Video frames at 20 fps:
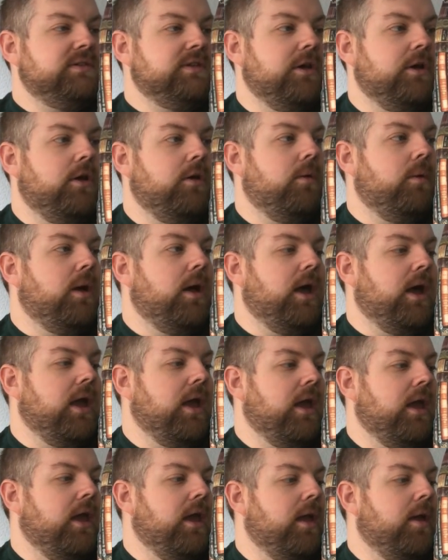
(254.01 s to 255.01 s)
So
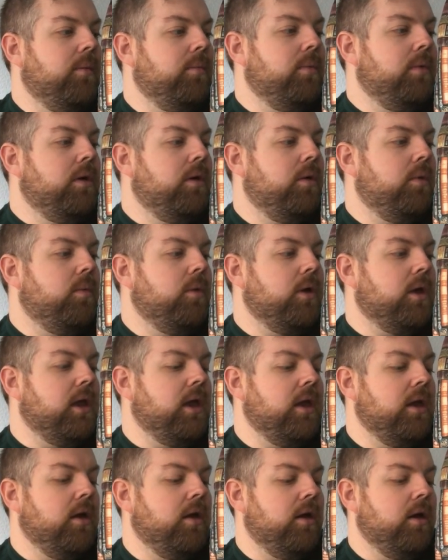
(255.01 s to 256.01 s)
I am
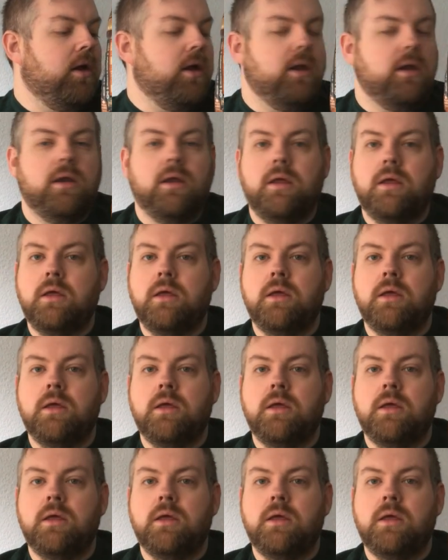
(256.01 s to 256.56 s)
working on